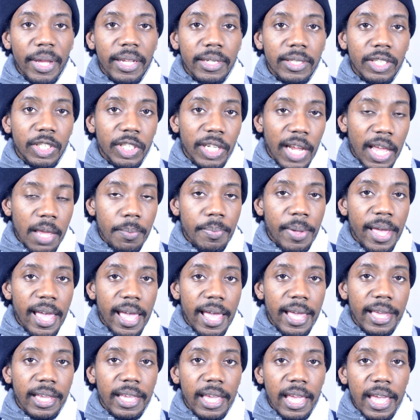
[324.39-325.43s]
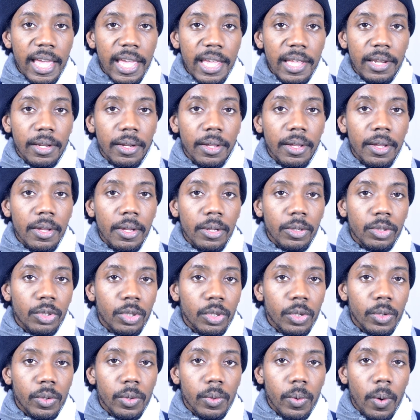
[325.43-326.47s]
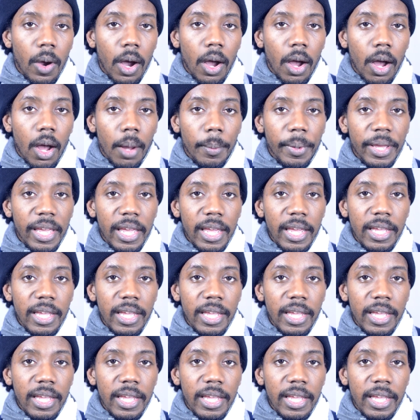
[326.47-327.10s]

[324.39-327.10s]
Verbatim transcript: a JPEG in to um,